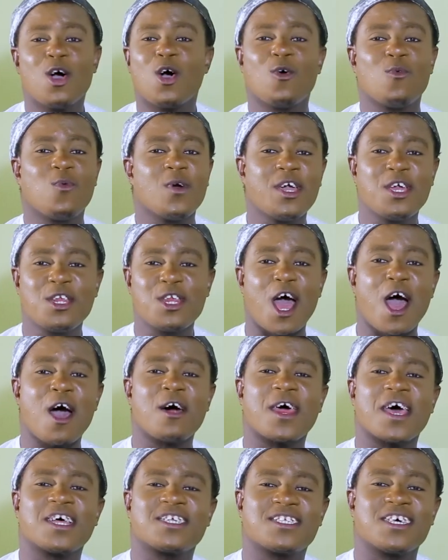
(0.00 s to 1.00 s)
Oh, we
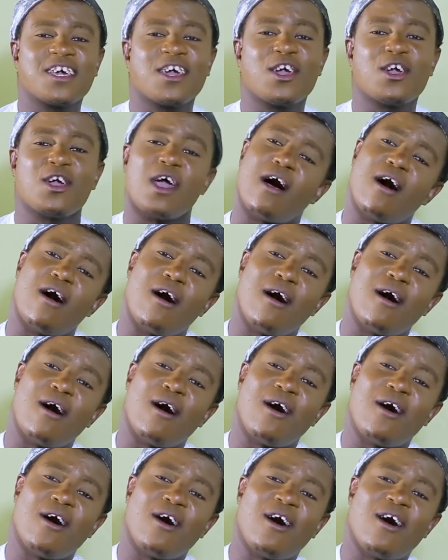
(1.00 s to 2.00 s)
know the
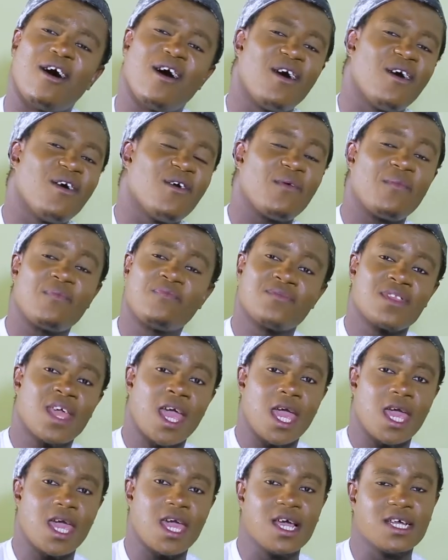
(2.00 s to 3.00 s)
CEO.
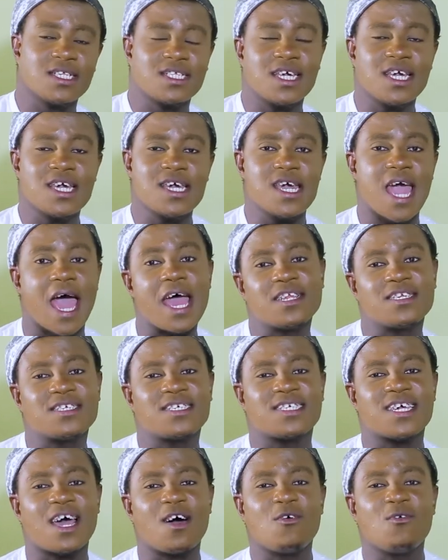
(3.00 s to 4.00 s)
In the end
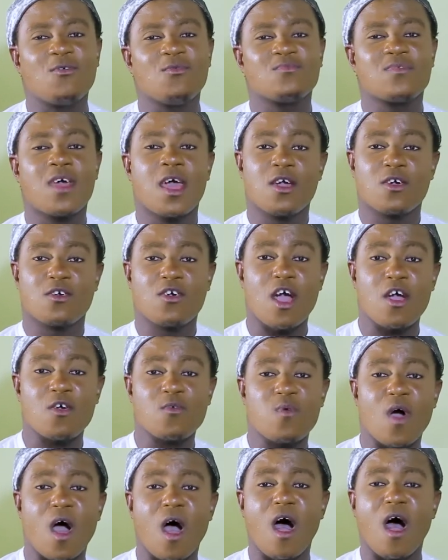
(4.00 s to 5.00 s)
show,
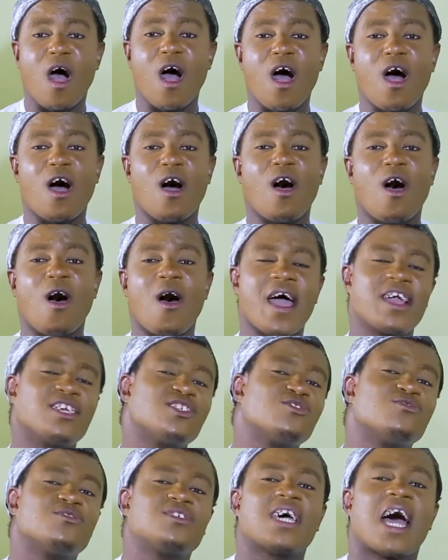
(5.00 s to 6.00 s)
curveball, and you